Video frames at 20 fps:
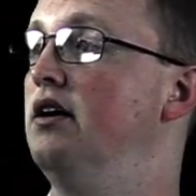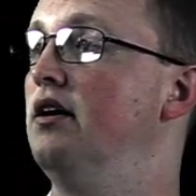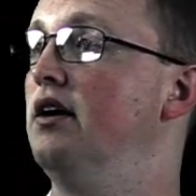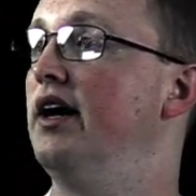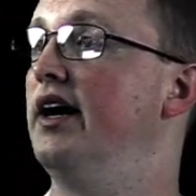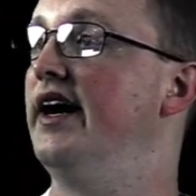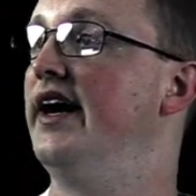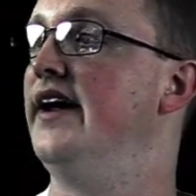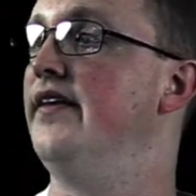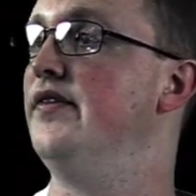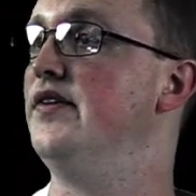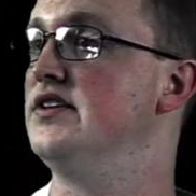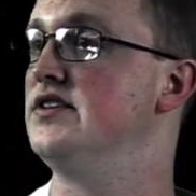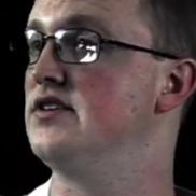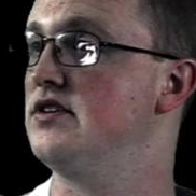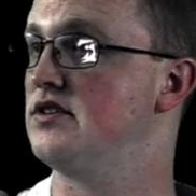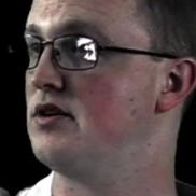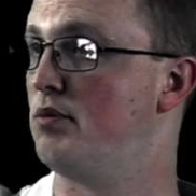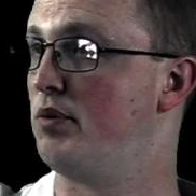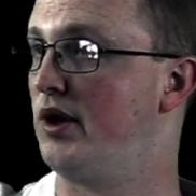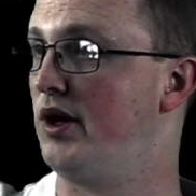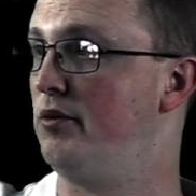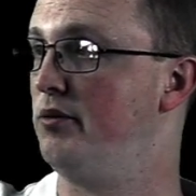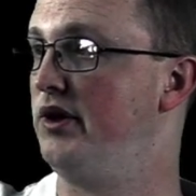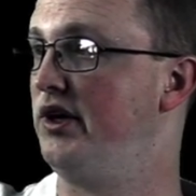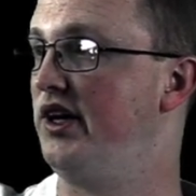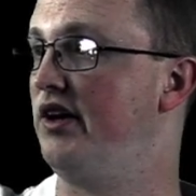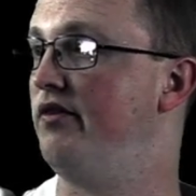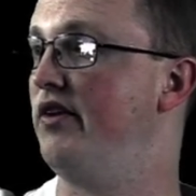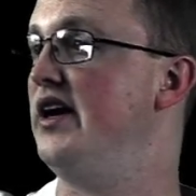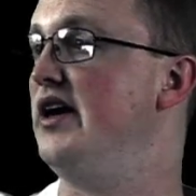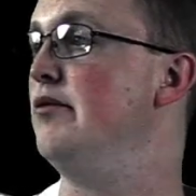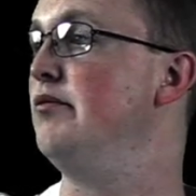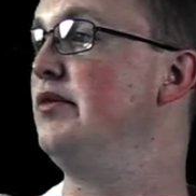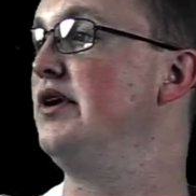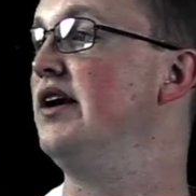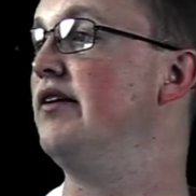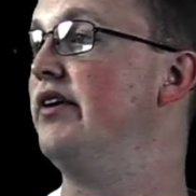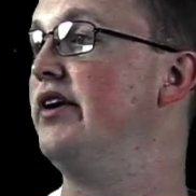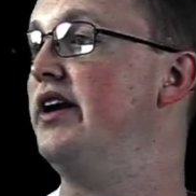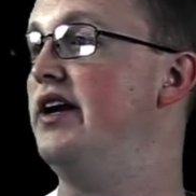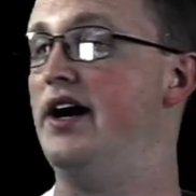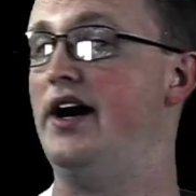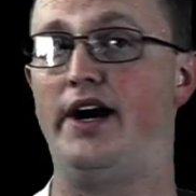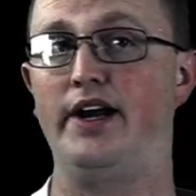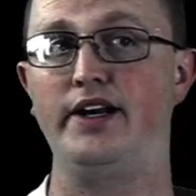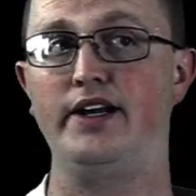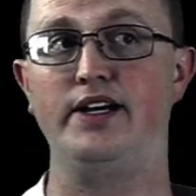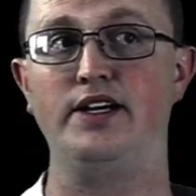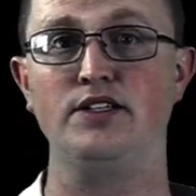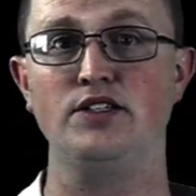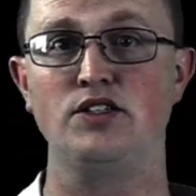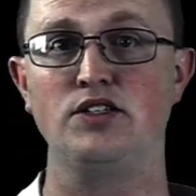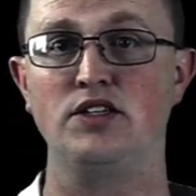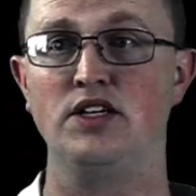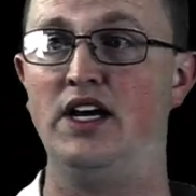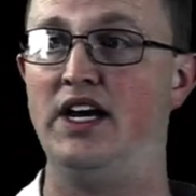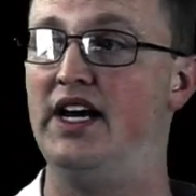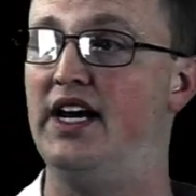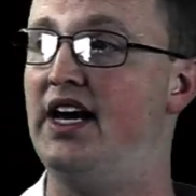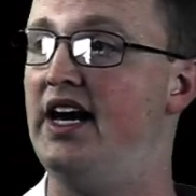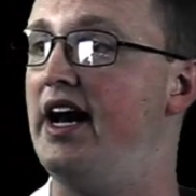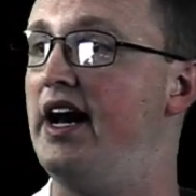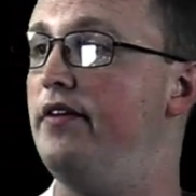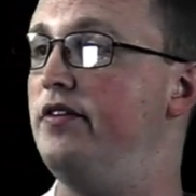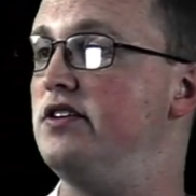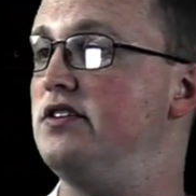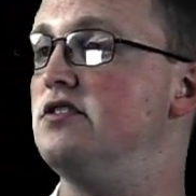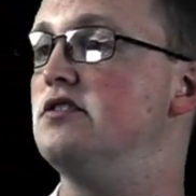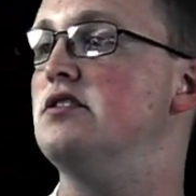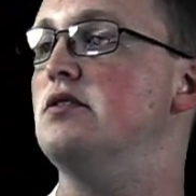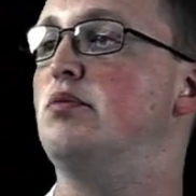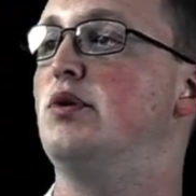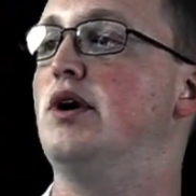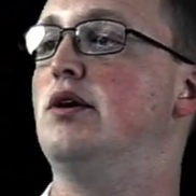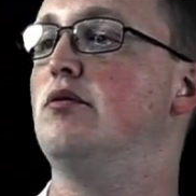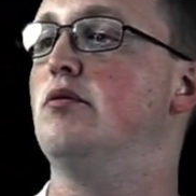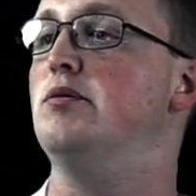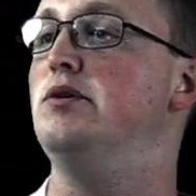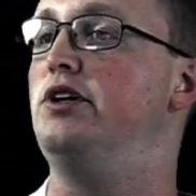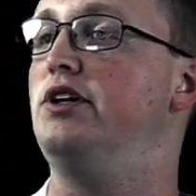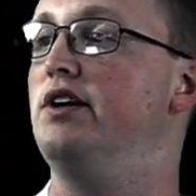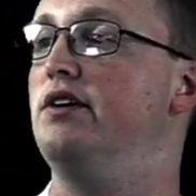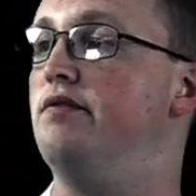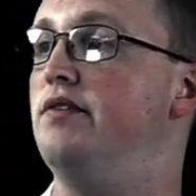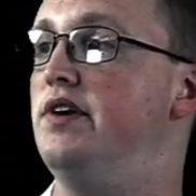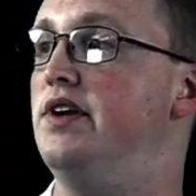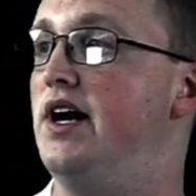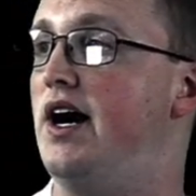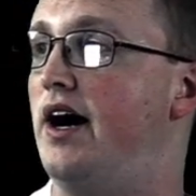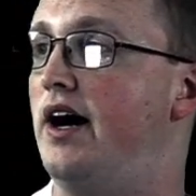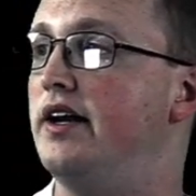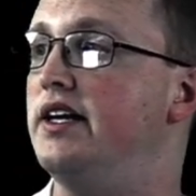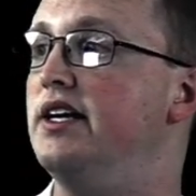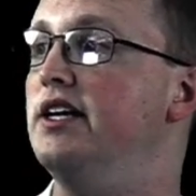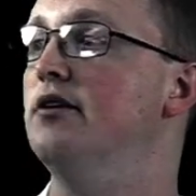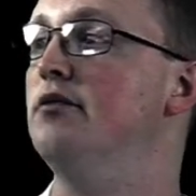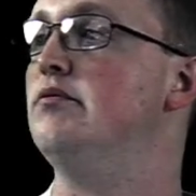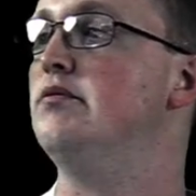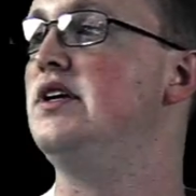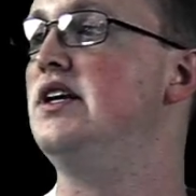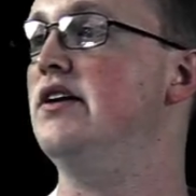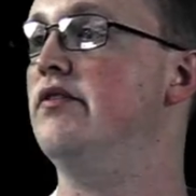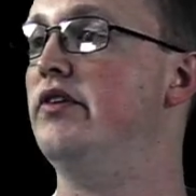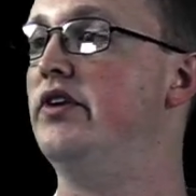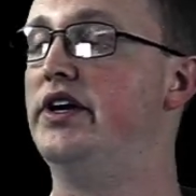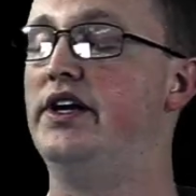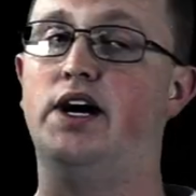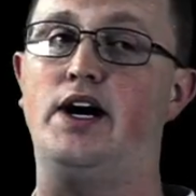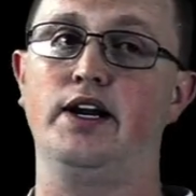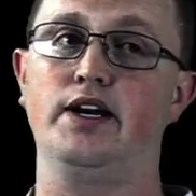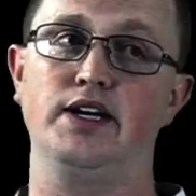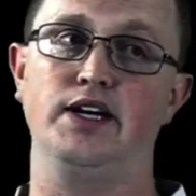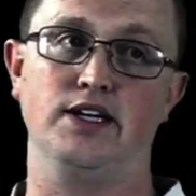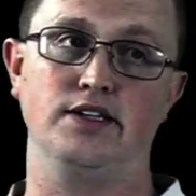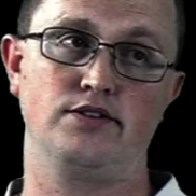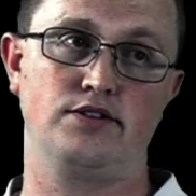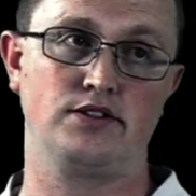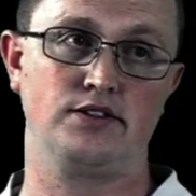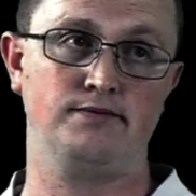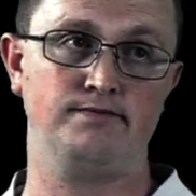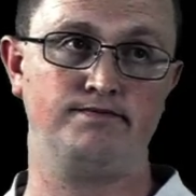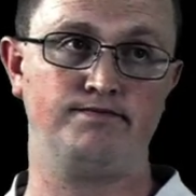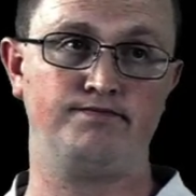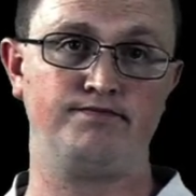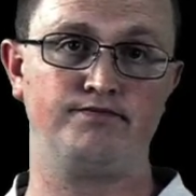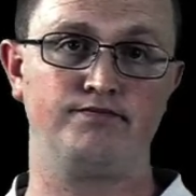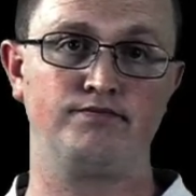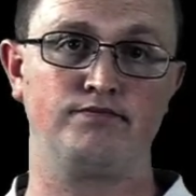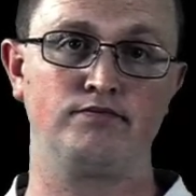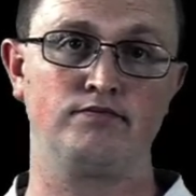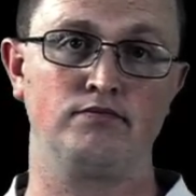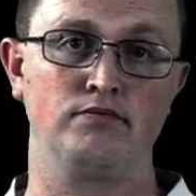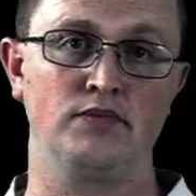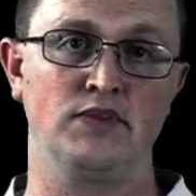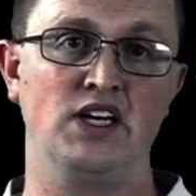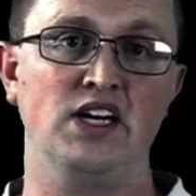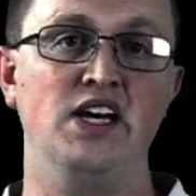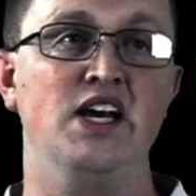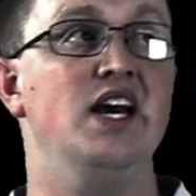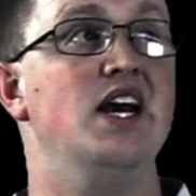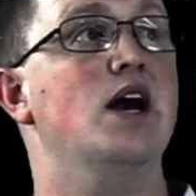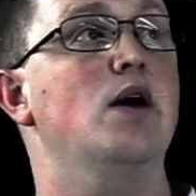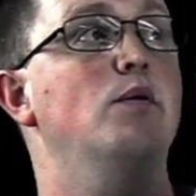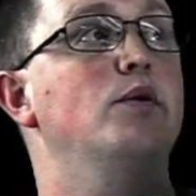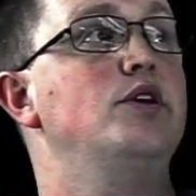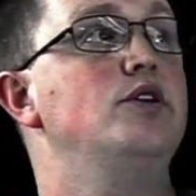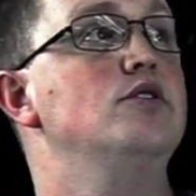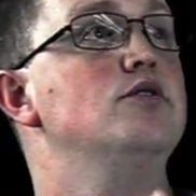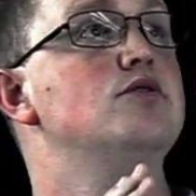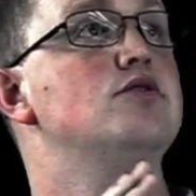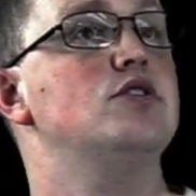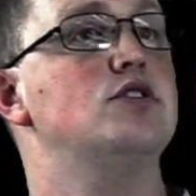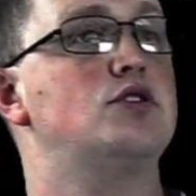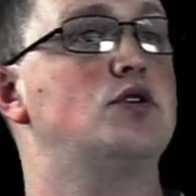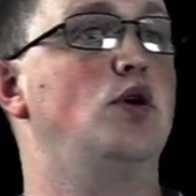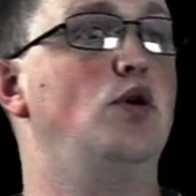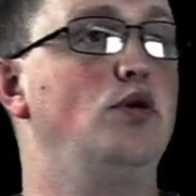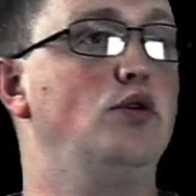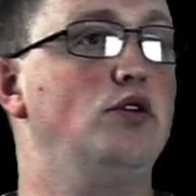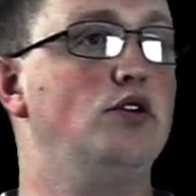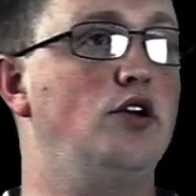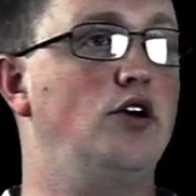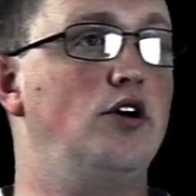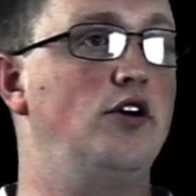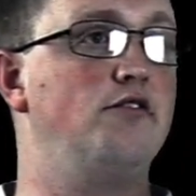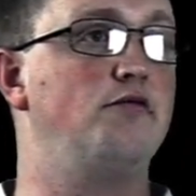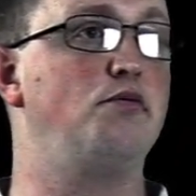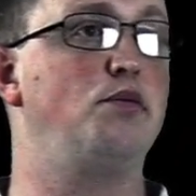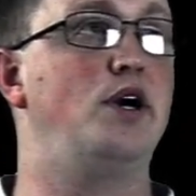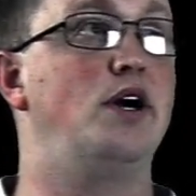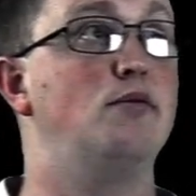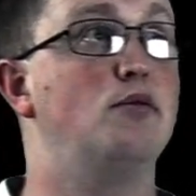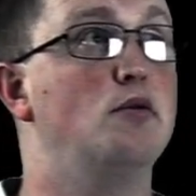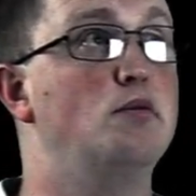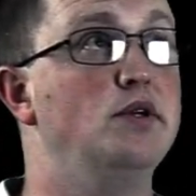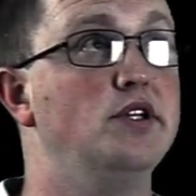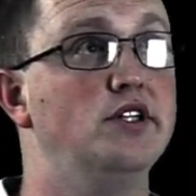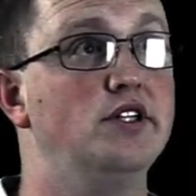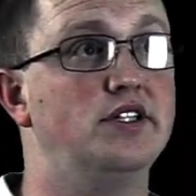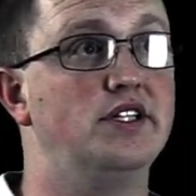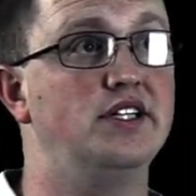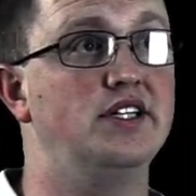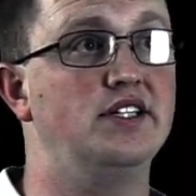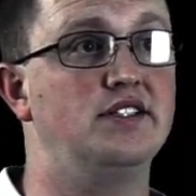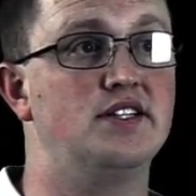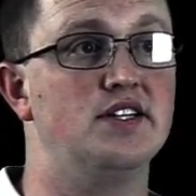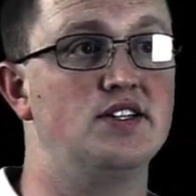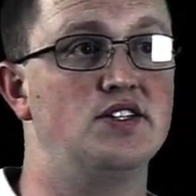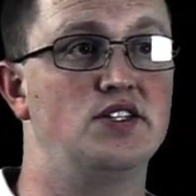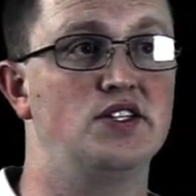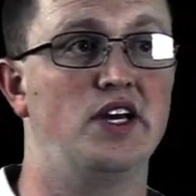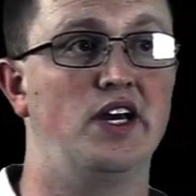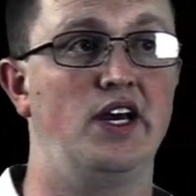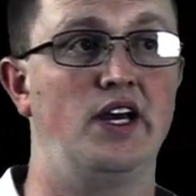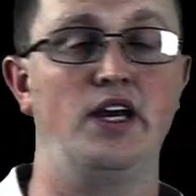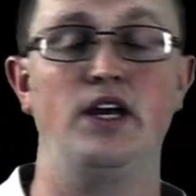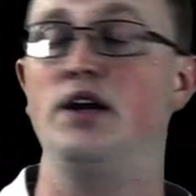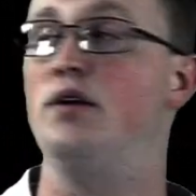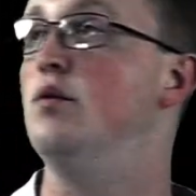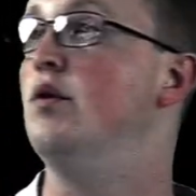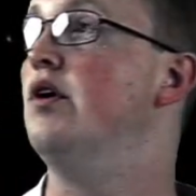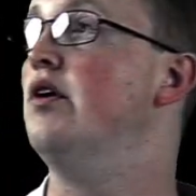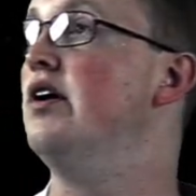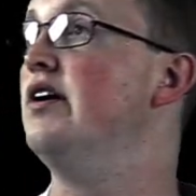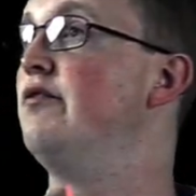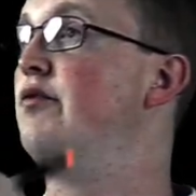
And this is the probability of M given not S, and this is the probability of not M given not S. And we use the total law of probability to say, well, if